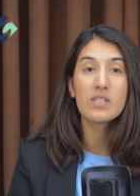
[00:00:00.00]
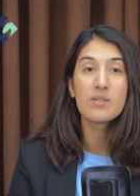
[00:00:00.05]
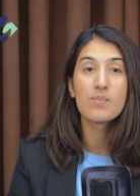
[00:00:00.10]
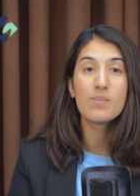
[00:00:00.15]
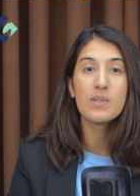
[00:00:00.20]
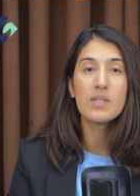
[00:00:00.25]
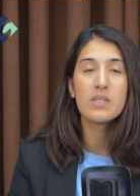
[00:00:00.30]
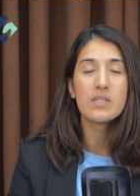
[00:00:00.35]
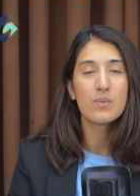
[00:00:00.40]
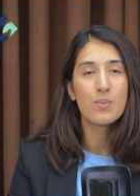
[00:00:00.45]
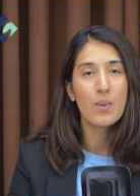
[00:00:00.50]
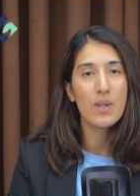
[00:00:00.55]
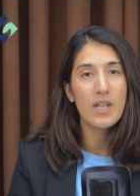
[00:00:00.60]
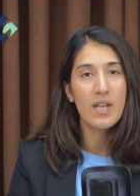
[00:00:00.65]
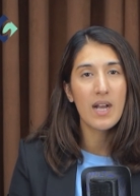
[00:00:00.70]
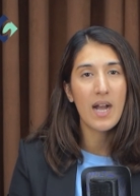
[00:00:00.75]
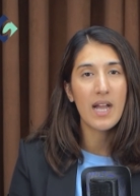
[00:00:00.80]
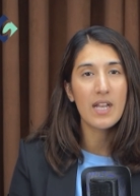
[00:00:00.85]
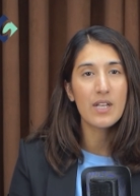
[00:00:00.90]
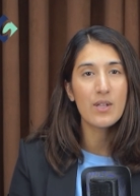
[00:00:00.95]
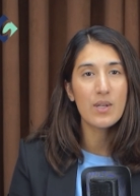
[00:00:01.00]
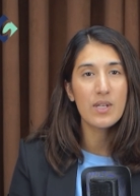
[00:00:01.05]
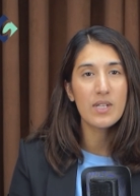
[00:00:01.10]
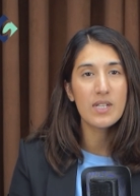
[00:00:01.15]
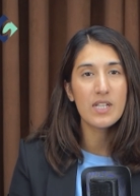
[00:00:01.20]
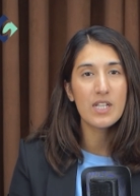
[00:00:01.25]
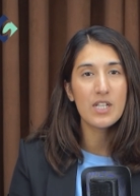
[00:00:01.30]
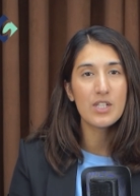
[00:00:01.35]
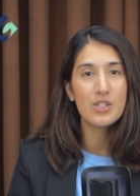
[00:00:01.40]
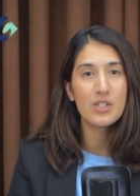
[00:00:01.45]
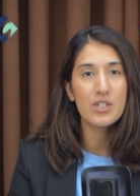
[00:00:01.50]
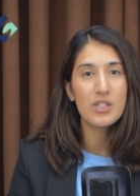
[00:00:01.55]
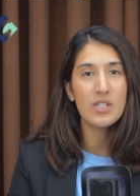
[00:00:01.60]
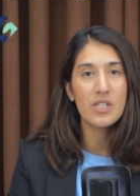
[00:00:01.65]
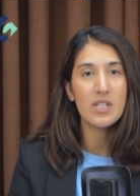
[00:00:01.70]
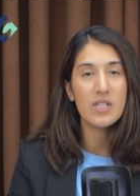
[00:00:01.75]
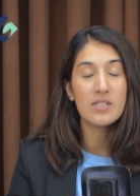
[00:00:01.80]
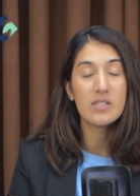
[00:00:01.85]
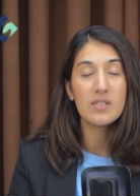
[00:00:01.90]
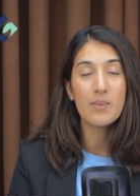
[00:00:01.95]
experts will guide your learning
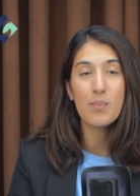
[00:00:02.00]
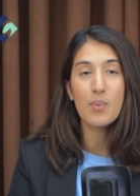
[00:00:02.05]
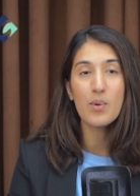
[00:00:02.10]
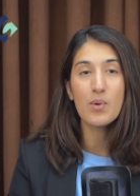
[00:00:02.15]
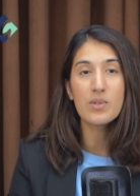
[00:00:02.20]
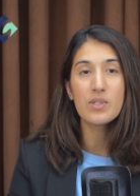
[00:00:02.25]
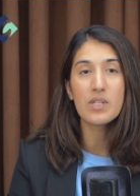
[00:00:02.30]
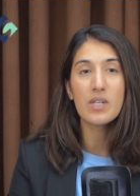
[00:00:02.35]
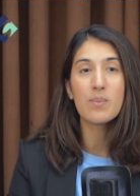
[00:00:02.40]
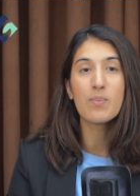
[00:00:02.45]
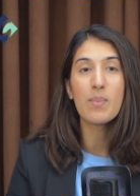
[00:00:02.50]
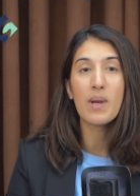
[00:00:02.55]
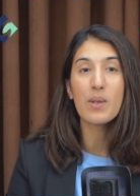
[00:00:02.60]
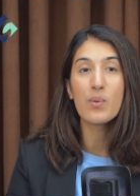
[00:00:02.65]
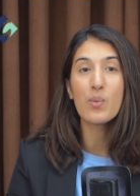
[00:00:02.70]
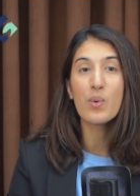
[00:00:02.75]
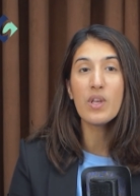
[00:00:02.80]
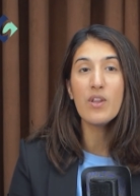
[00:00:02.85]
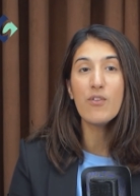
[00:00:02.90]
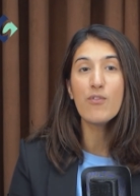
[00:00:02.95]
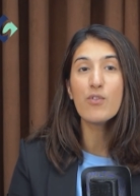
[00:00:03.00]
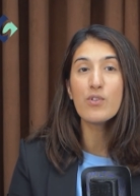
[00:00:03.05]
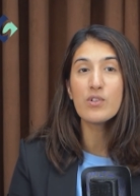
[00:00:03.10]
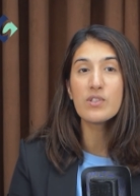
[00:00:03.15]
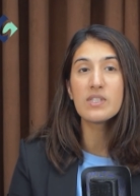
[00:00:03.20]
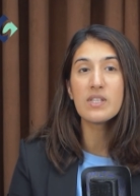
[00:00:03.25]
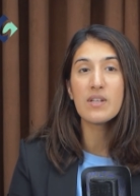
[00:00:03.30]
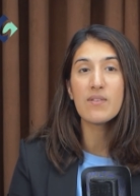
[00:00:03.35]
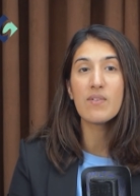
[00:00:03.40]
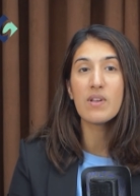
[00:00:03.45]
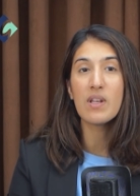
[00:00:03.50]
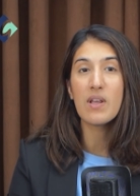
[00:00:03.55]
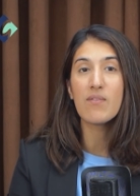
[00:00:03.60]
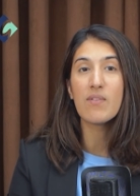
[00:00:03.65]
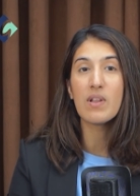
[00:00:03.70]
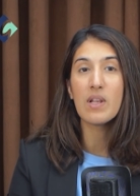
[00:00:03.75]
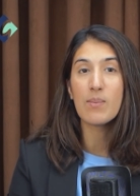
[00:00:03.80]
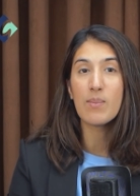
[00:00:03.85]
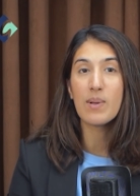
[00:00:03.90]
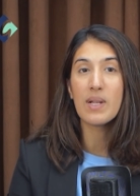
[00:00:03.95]
journey, supported by 24/7
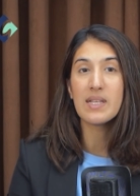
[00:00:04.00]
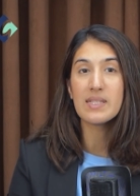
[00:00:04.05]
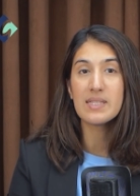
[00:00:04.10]
available